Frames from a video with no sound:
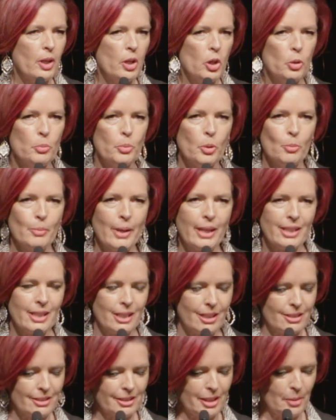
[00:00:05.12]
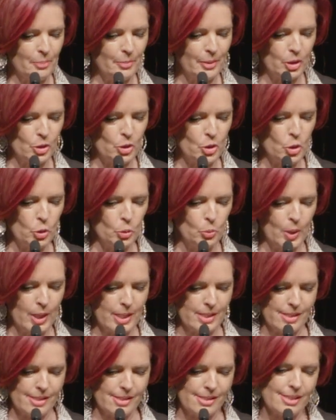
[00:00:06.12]
I hope you're making some new
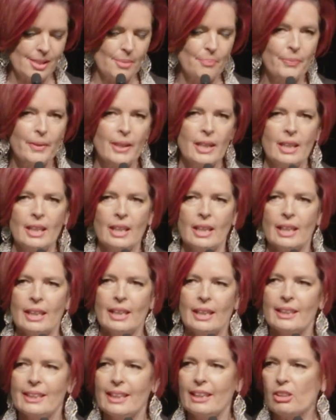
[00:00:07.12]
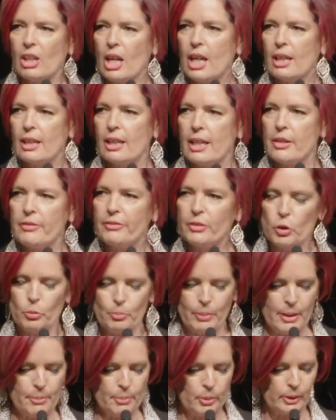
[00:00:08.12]
ones. There are a few
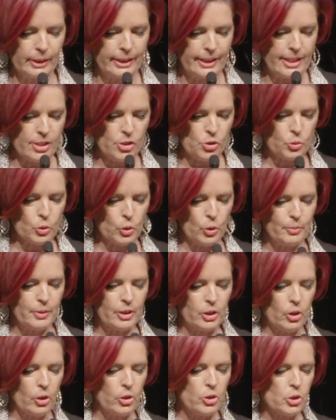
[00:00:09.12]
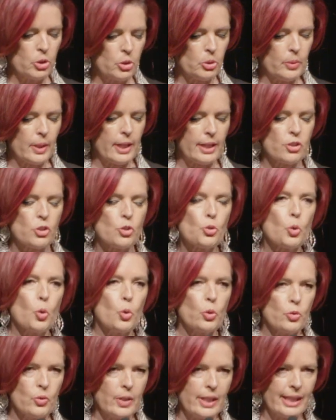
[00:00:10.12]
people in this room that go to
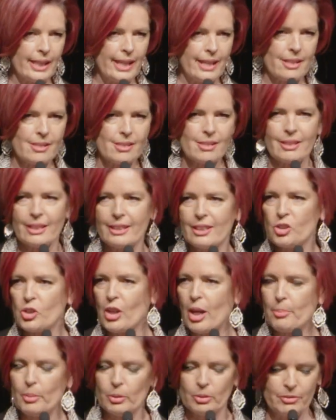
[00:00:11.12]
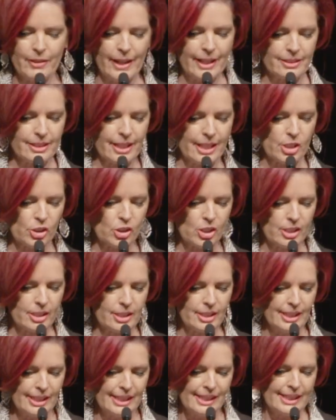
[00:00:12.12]
extraordinary lengths at the Chappell Foundation,
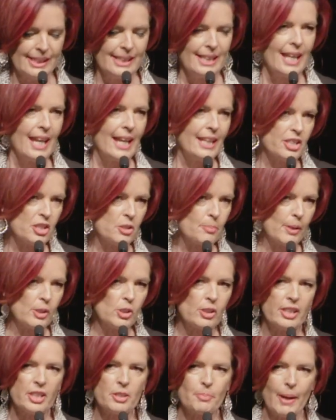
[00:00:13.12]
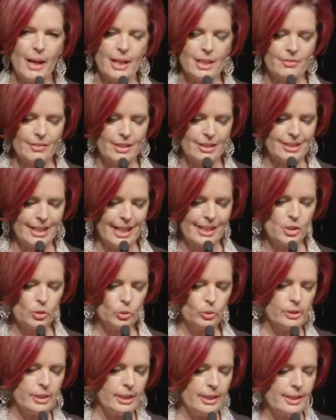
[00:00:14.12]
and especially as part of this
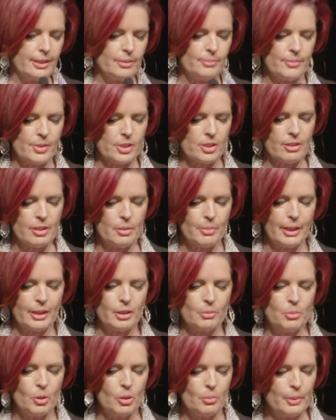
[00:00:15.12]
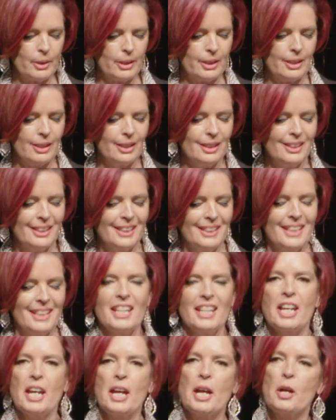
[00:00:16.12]
annual dinner, sorry about the popping,
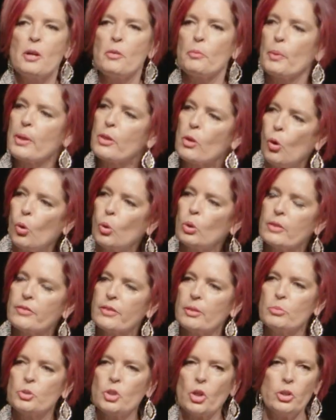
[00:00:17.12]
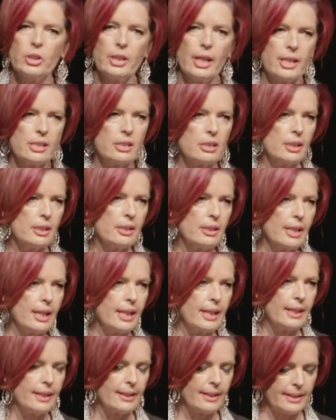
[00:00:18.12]
uh, with all of them donating
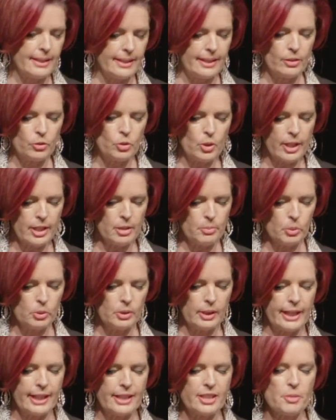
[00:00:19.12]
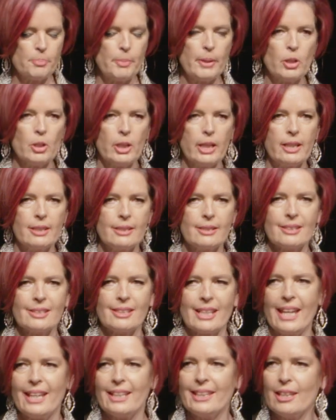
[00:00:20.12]
their incredible experience
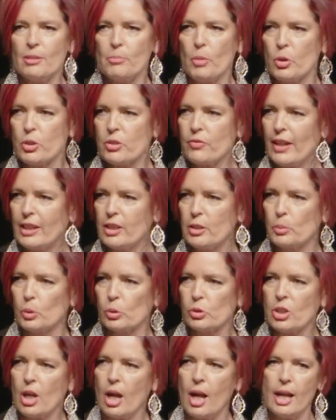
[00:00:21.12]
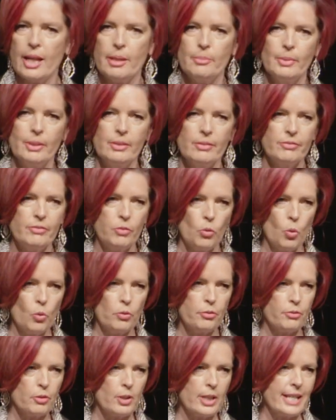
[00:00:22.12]
and their most valuable time for
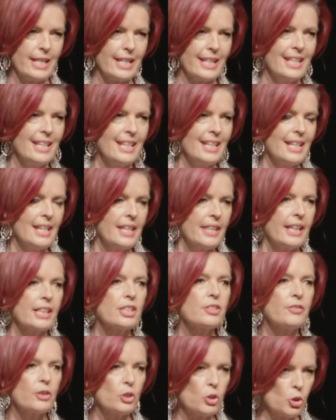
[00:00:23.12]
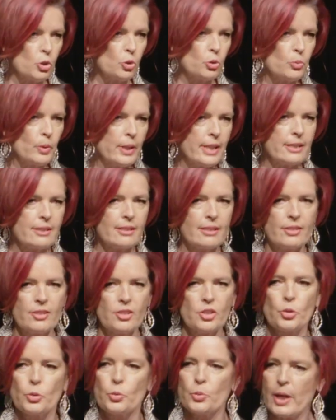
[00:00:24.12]
free. That's for two
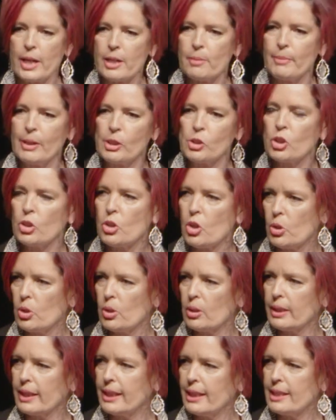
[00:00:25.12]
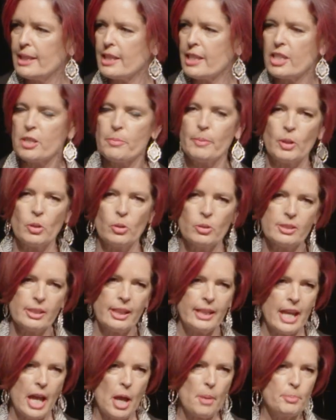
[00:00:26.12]
reasons. Greg mentioned earlier, it's because
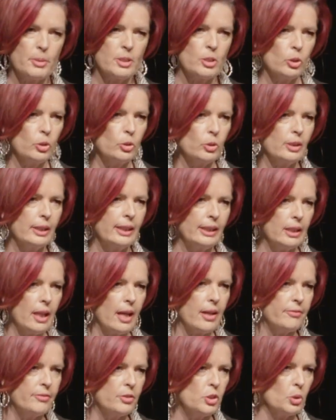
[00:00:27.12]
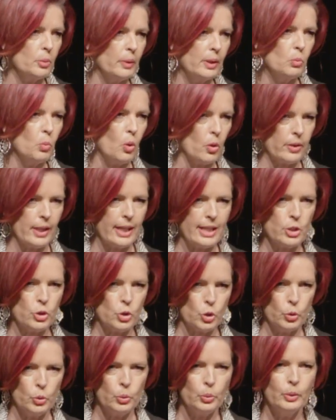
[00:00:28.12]
they absolutely love doing what they
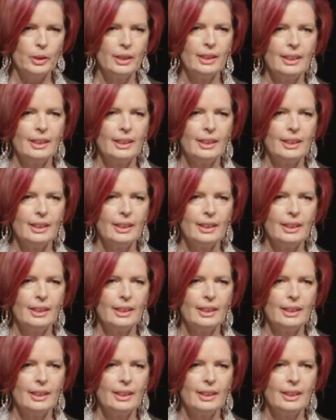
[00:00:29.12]
do